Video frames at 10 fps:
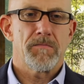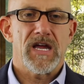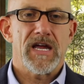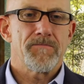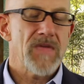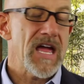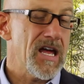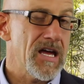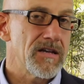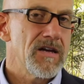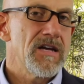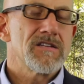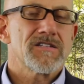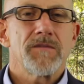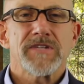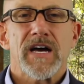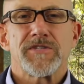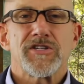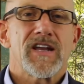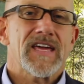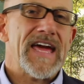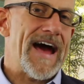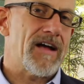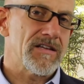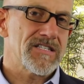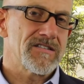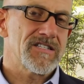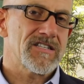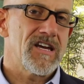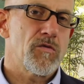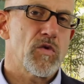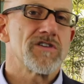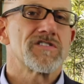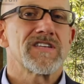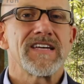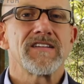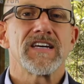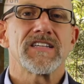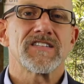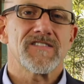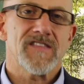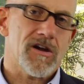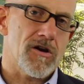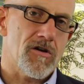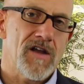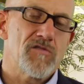be. And sometimes you get a callus on the skin where your skin gets thicker in